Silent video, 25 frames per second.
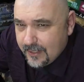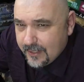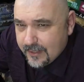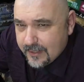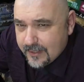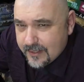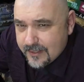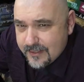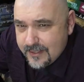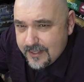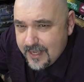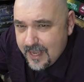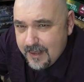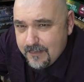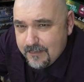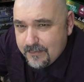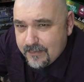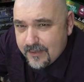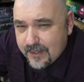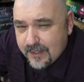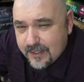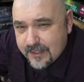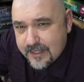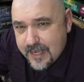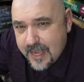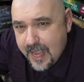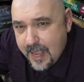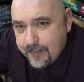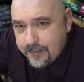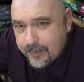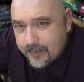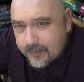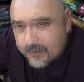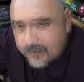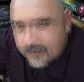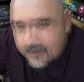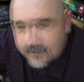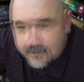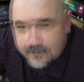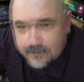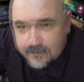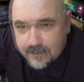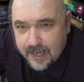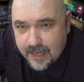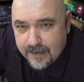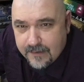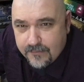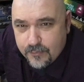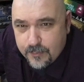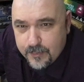the same things happened.
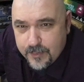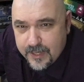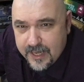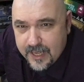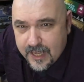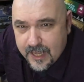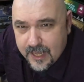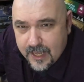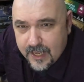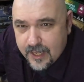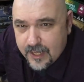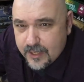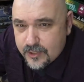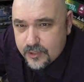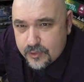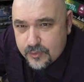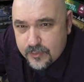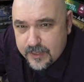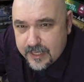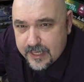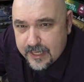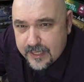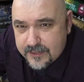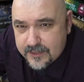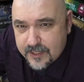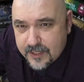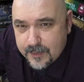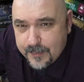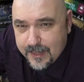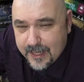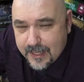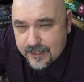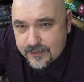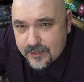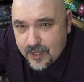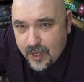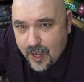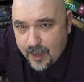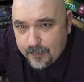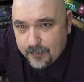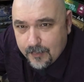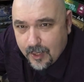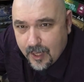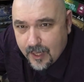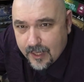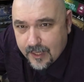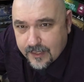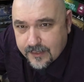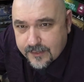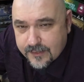And for me, history isn't about
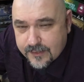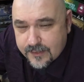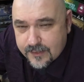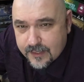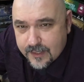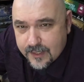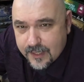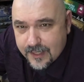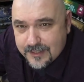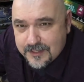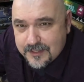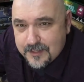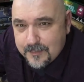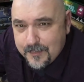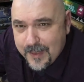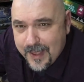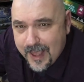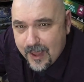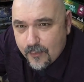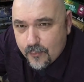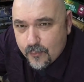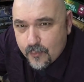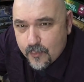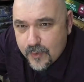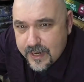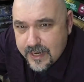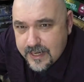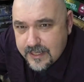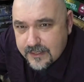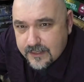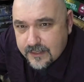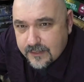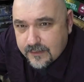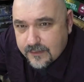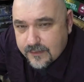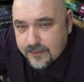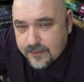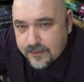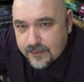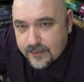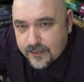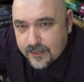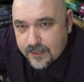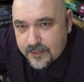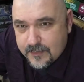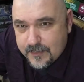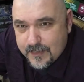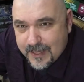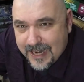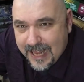timelines. It's about reasons.
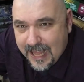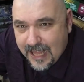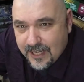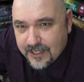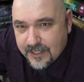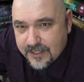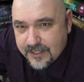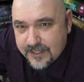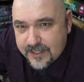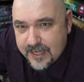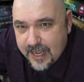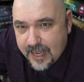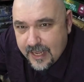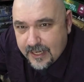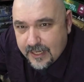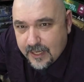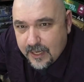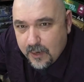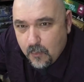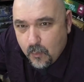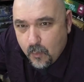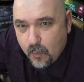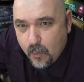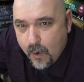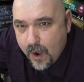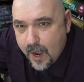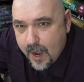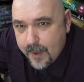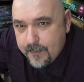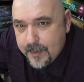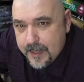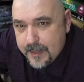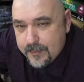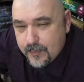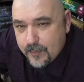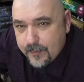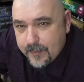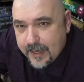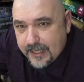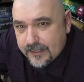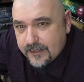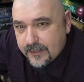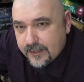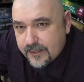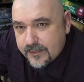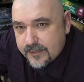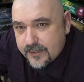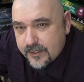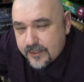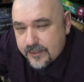It's about understanding why people made the
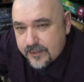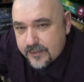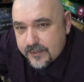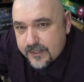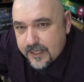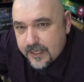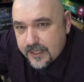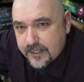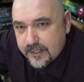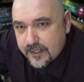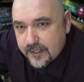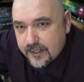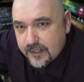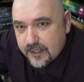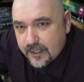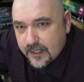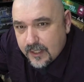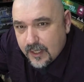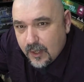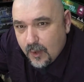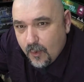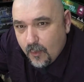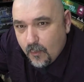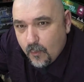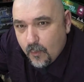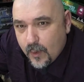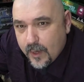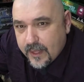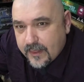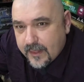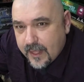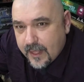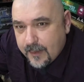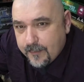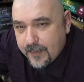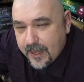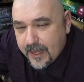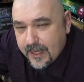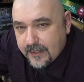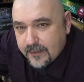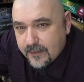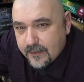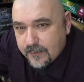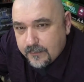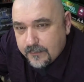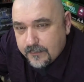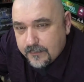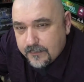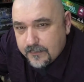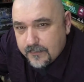decisions they did when they made
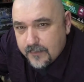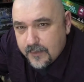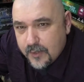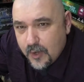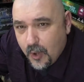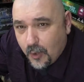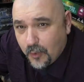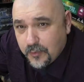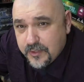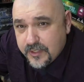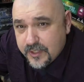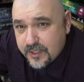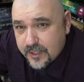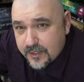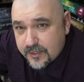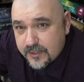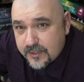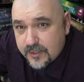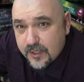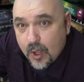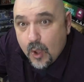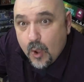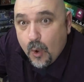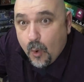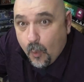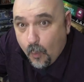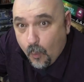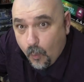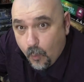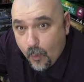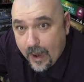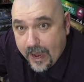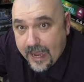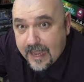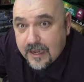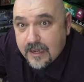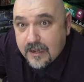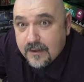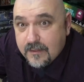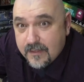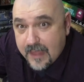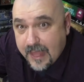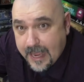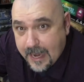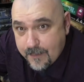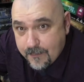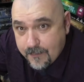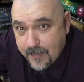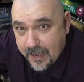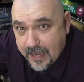them, not just when
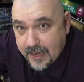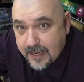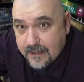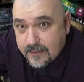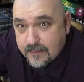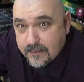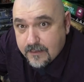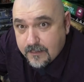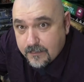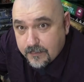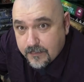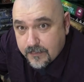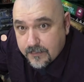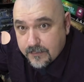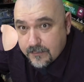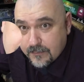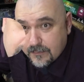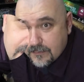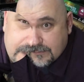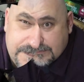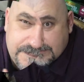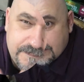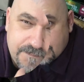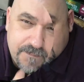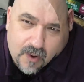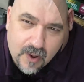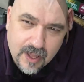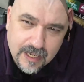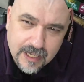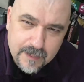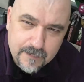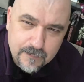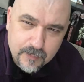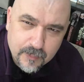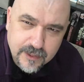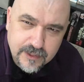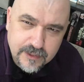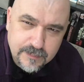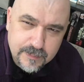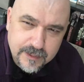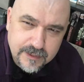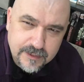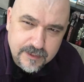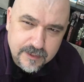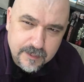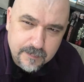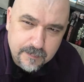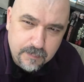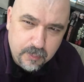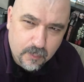they made them. And that finally brings me
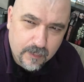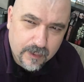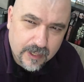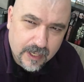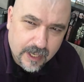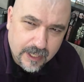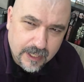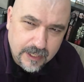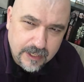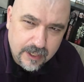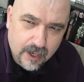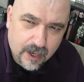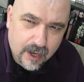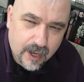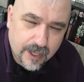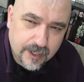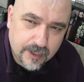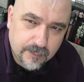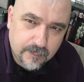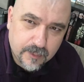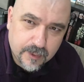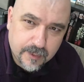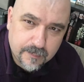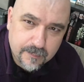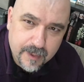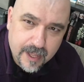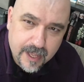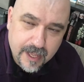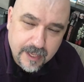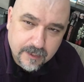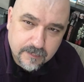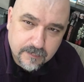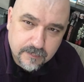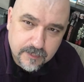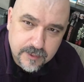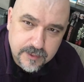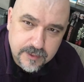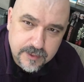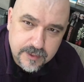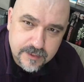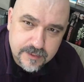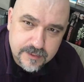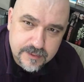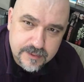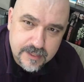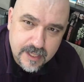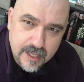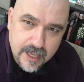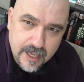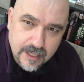to the point I kind of want to make, which
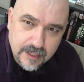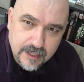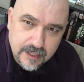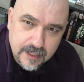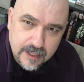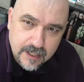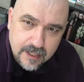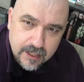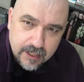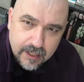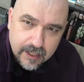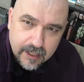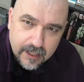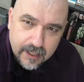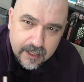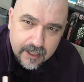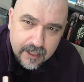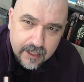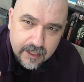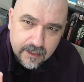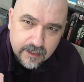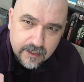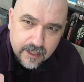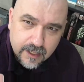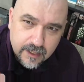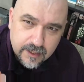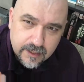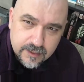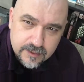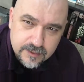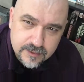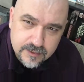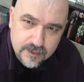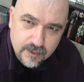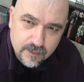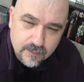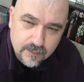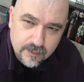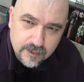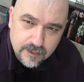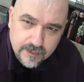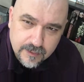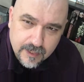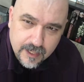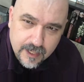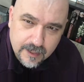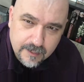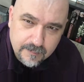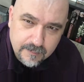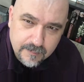is that a historic
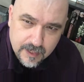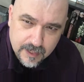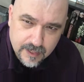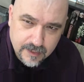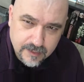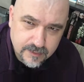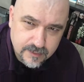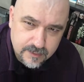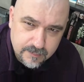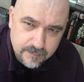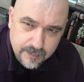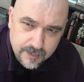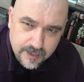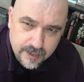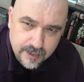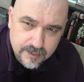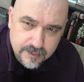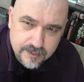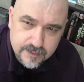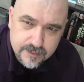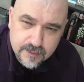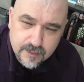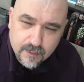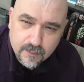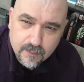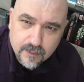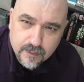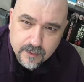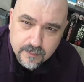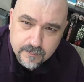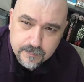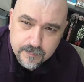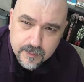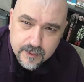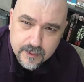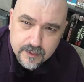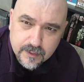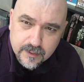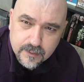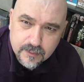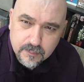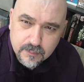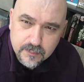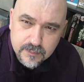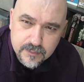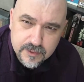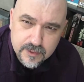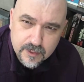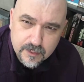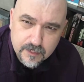game needs to be historic, but it
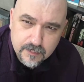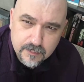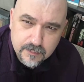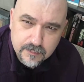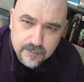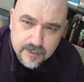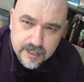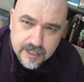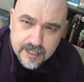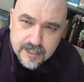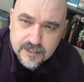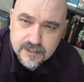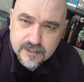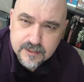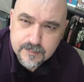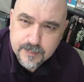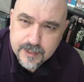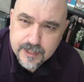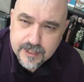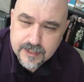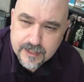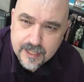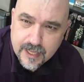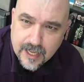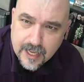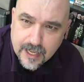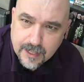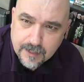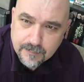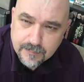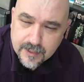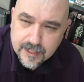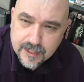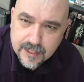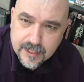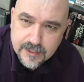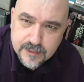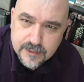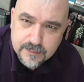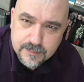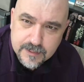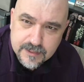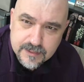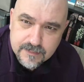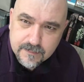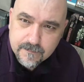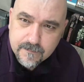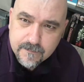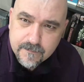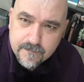also needs to be a game. There needs to be
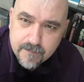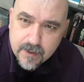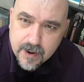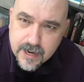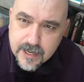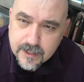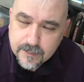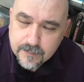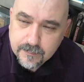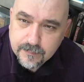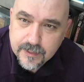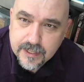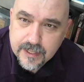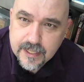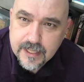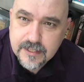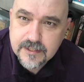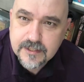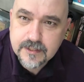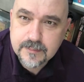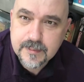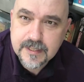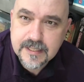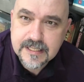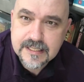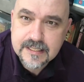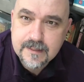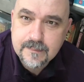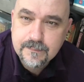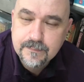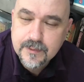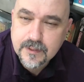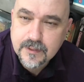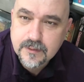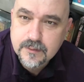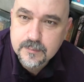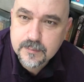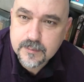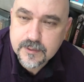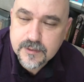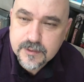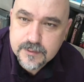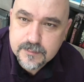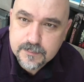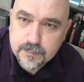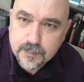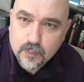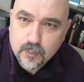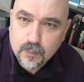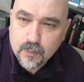some freedom. There needs to be something to
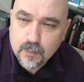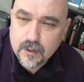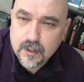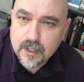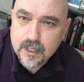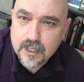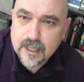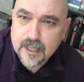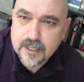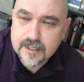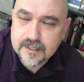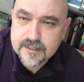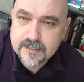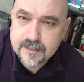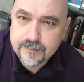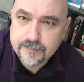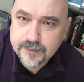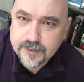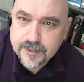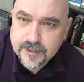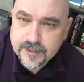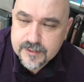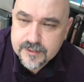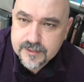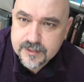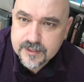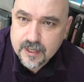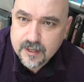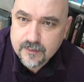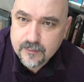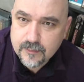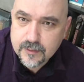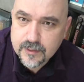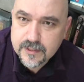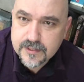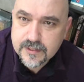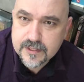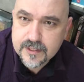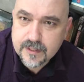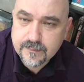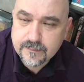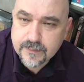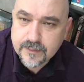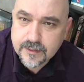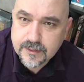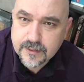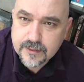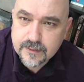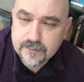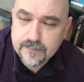explore, something to discover, and
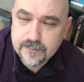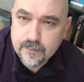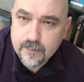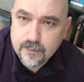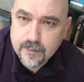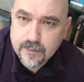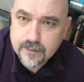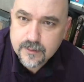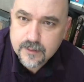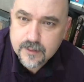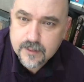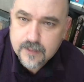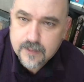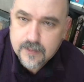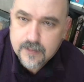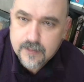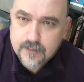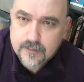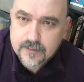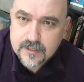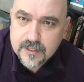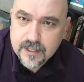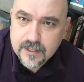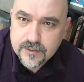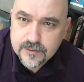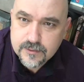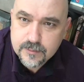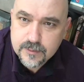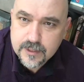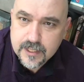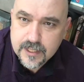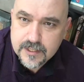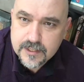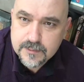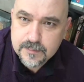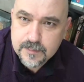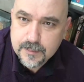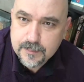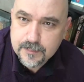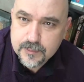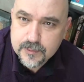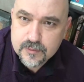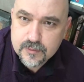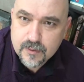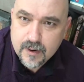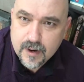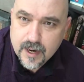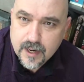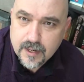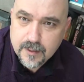something different. The history needs to be
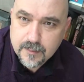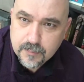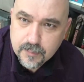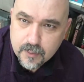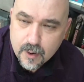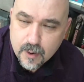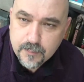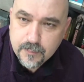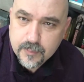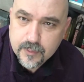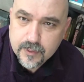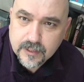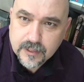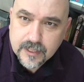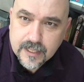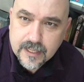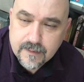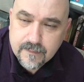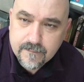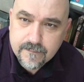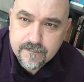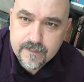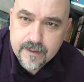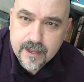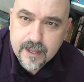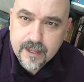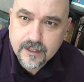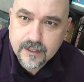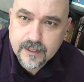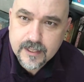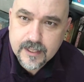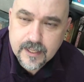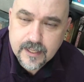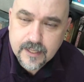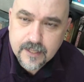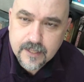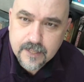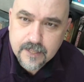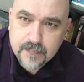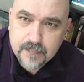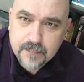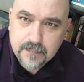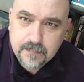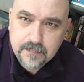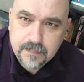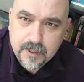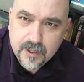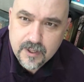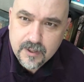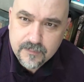portrayed appropriately and fairly.
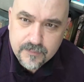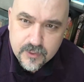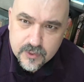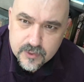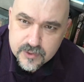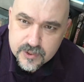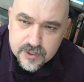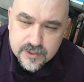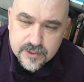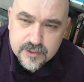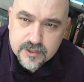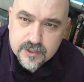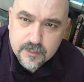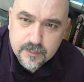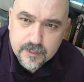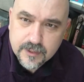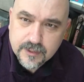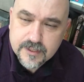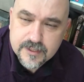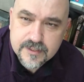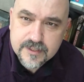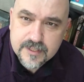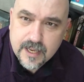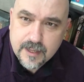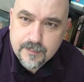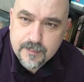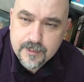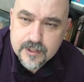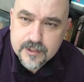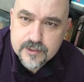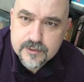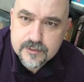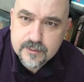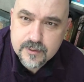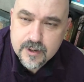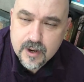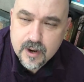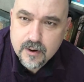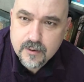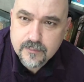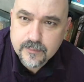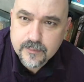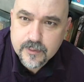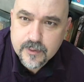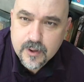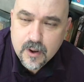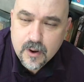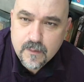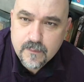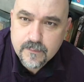But if you're just doing the same history over
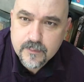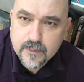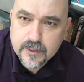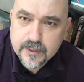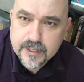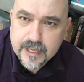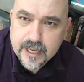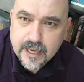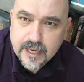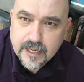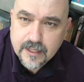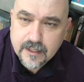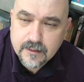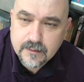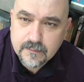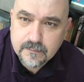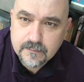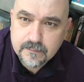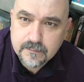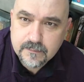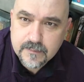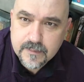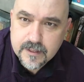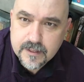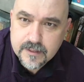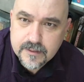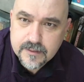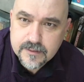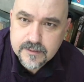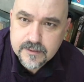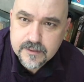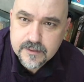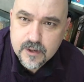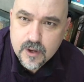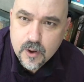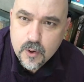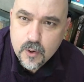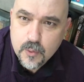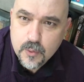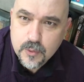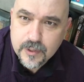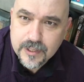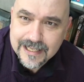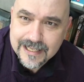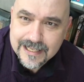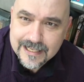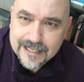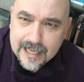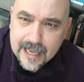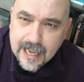and over again, there's no
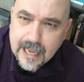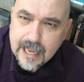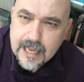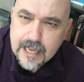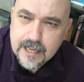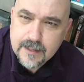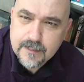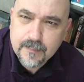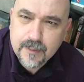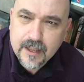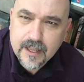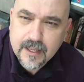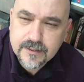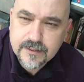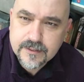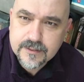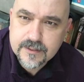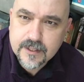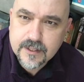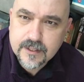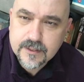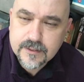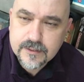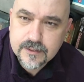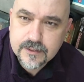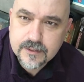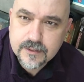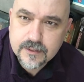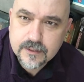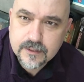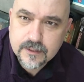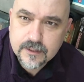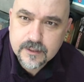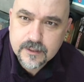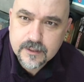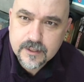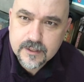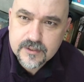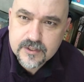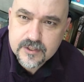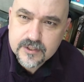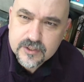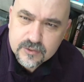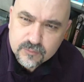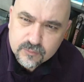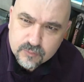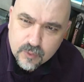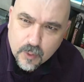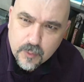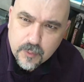game as such. It's just
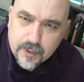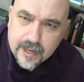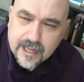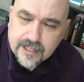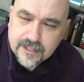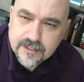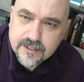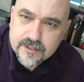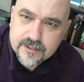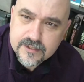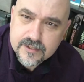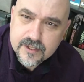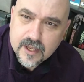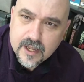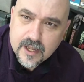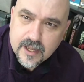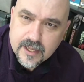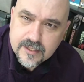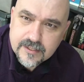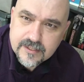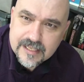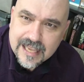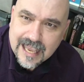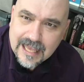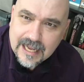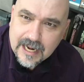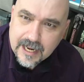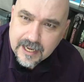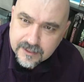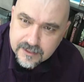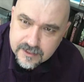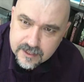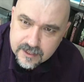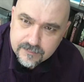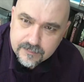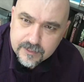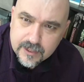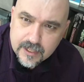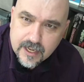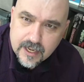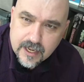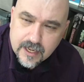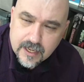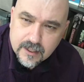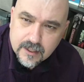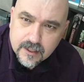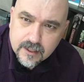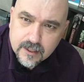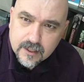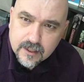a rote exercise, an
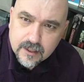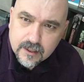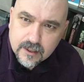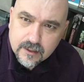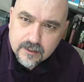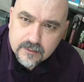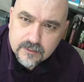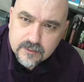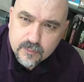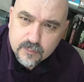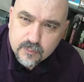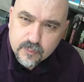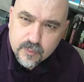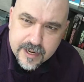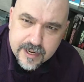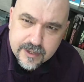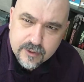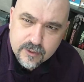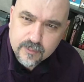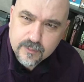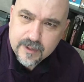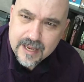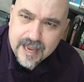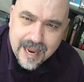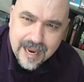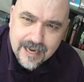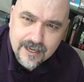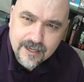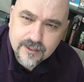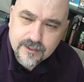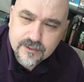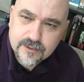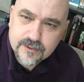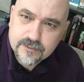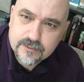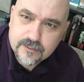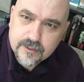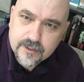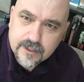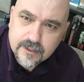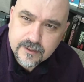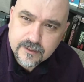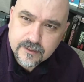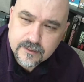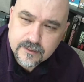activity to recreate history.